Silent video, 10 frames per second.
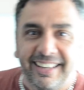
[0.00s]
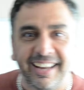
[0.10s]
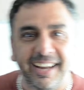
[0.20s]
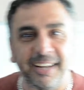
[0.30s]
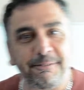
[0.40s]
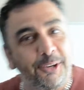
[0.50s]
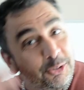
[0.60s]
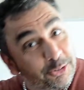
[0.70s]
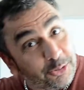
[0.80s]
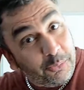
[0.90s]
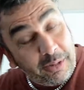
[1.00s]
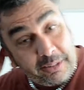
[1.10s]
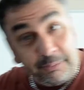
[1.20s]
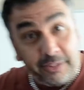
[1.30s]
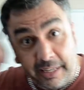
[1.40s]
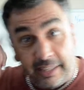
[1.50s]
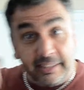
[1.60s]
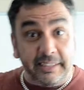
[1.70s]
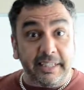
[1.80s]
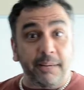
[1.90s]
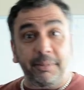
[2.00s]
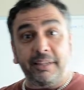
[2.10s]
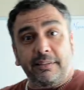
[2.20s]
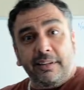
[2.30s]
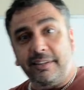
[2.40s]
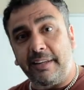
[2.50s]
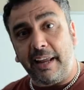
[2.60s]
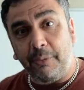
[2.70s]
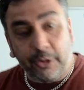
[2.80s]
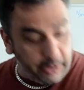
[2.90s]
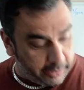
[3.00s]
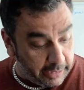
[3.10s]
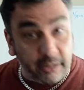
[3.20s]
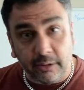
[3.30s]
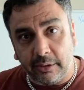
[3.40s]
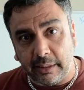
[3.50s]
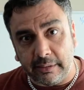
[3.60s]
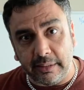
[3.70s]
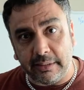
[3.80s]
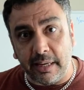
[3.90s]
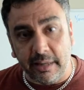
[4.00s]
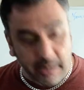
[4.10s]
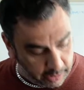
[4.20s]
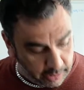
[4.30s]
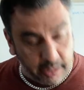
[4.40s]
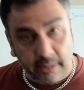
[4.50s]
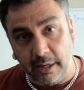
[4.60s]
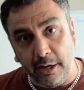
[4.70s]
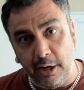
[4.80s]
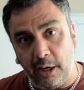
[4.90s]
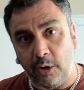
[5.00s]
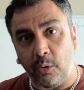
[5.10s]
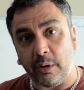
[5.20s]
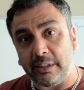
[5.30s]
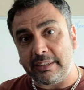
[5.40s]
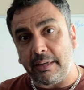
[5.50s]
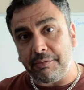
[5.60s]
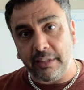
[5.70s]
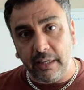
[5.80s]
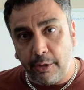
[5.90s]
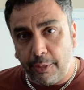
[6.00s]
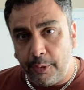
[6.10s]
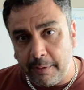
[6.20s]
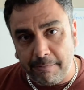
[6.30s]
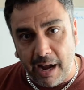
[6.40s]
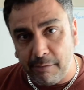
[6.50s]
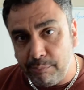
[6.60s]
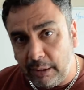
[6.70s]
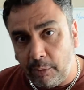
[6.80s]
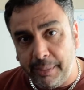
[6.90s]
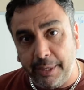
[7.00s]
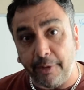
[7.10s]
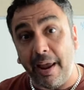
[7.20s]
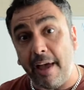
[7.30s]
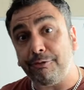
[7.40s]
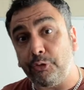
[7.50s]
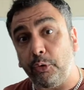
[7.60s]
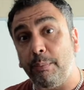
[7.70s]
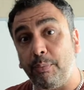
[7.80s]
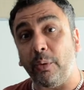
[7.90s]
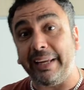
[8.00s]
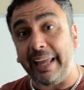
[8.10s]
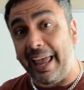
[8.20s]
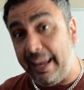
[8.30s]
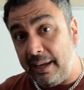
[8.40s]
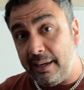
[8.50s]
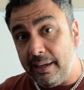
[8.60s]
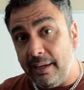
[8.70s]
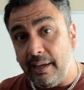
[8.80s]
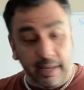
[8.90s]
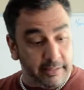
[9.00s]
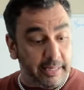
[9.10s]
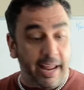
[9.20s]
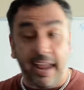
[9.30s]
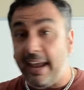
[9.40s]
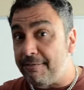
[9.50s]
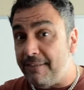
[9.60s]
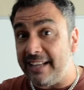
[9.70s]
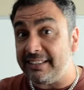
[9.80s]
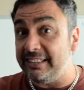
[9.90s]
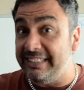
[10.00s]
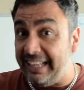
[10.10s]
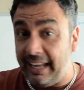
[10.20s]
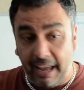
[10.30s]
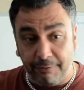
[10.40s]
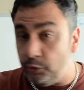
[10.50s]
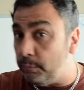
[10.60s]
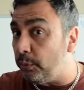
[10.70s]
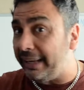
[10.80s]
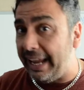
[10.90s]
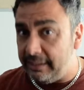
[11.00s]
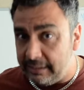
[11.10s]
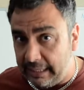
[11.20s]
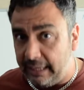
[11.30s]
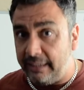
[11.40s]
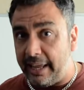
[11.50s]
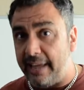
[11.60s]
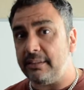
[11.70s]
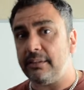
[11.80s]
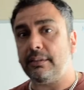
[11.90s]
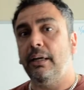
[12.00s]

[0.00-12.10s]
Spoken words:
Hi folks, welcome to Entertainment. Today we're going to take a look at this Nikon Nikkor 17-35mm F2.8. It's an AFS-D F2.8D lens.